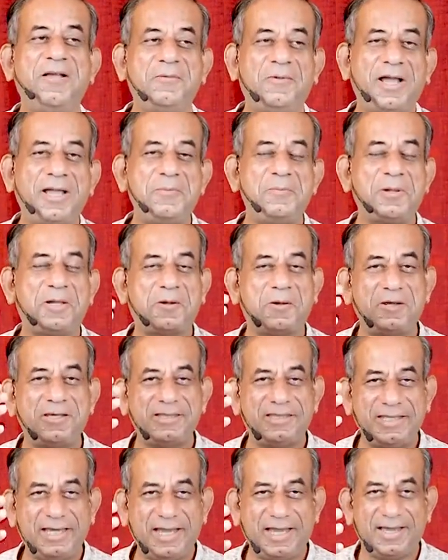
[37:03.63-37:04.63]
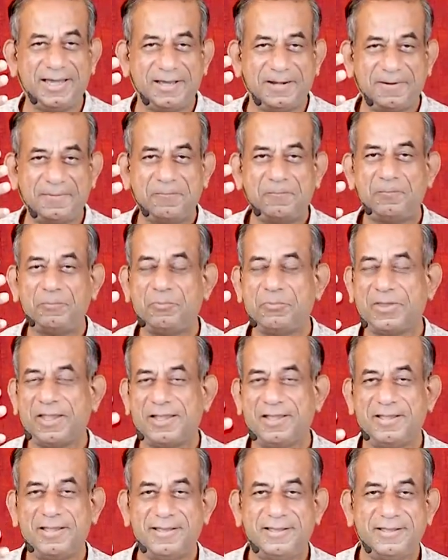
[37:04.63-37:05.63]
Why? Because there,
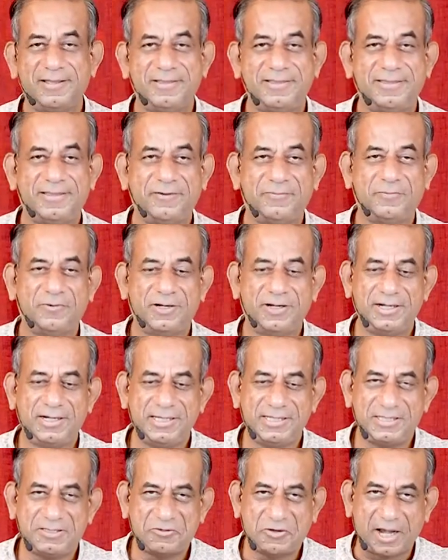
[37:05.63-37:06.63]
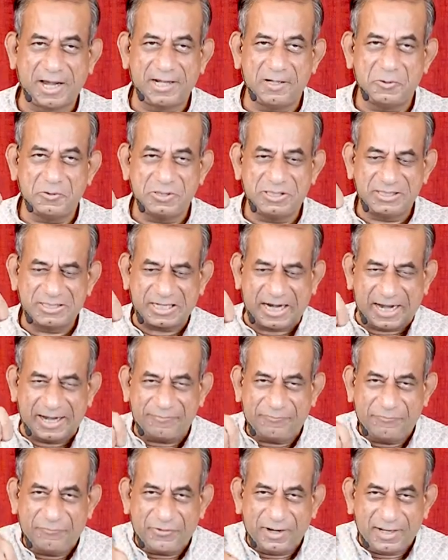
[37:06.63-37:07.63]
the world is trying to
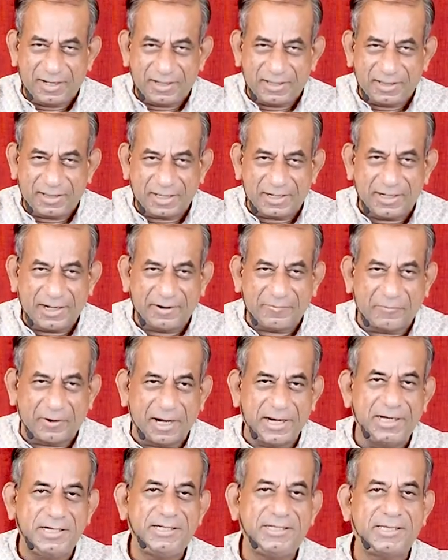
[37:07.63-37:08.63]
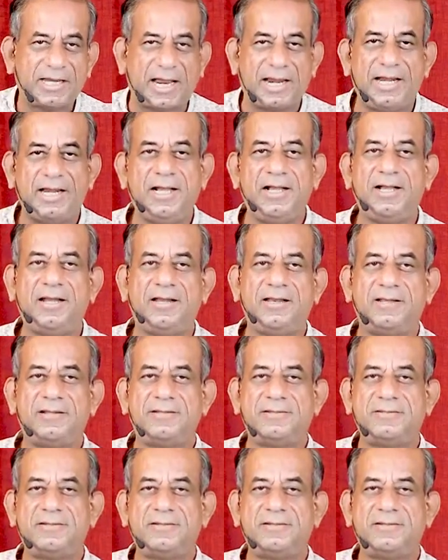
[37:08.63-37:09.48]
stifle that divine child.